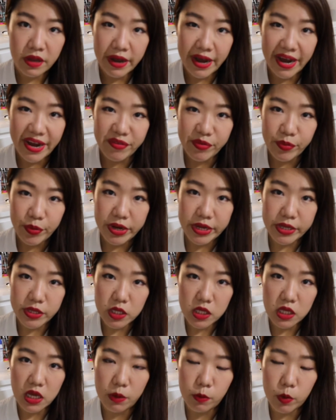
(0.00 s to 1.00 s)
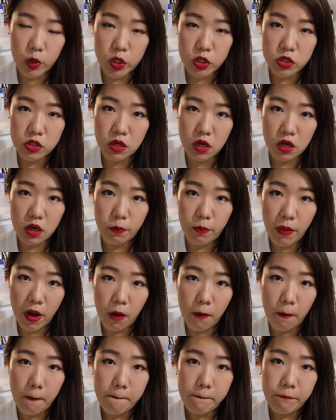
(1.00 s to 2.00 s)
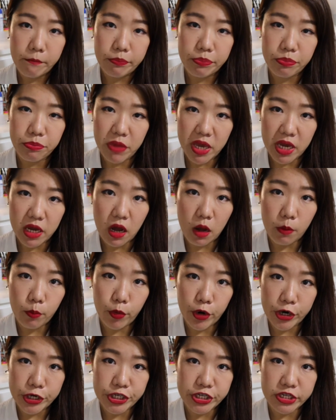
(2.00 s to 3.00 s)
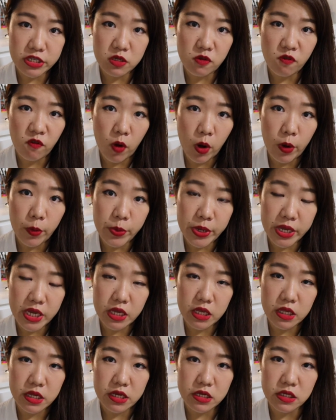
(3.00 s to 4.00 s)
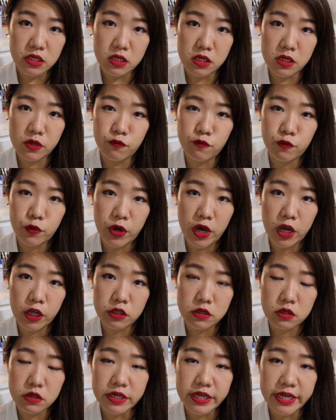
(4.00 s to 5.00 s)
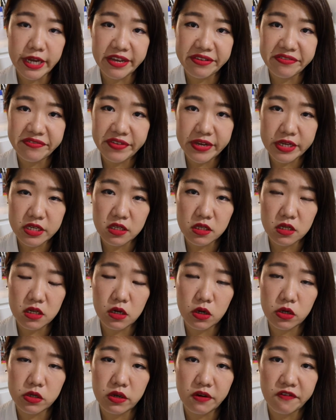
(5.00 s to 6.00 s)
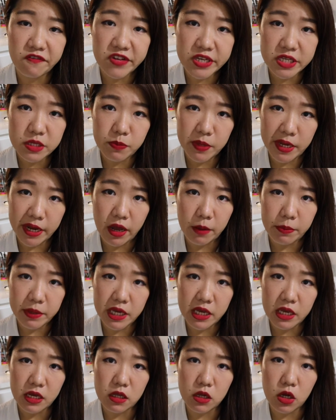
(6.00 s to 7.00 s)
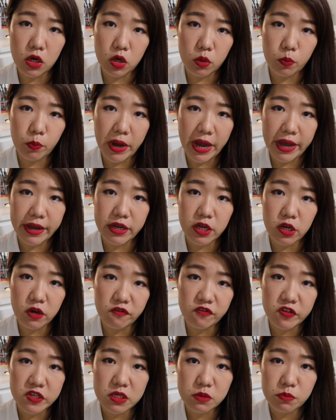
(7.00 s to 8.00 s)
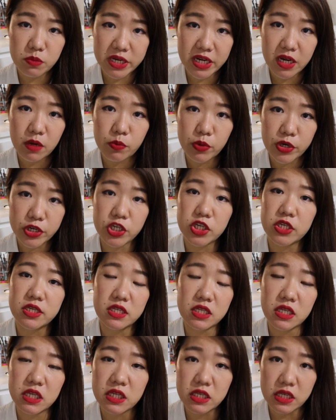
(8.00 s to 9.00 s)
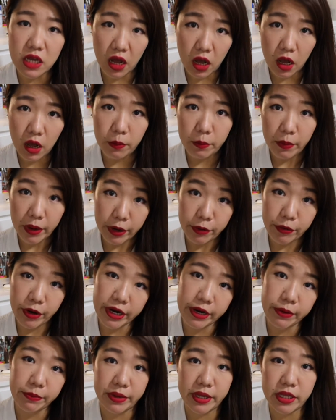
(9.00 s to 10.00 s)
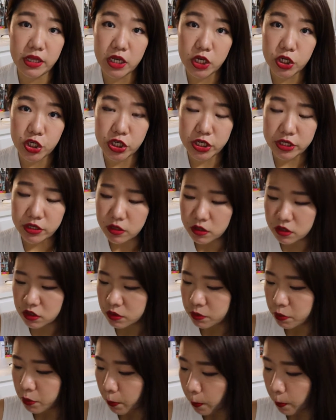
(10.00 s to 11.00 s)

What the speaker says: Hi everyone, today I'm going to talk about makeup brushes for beginners. If you are looking at investing on your first makeup kit or buying your first makeup brushes, these are my recommendations.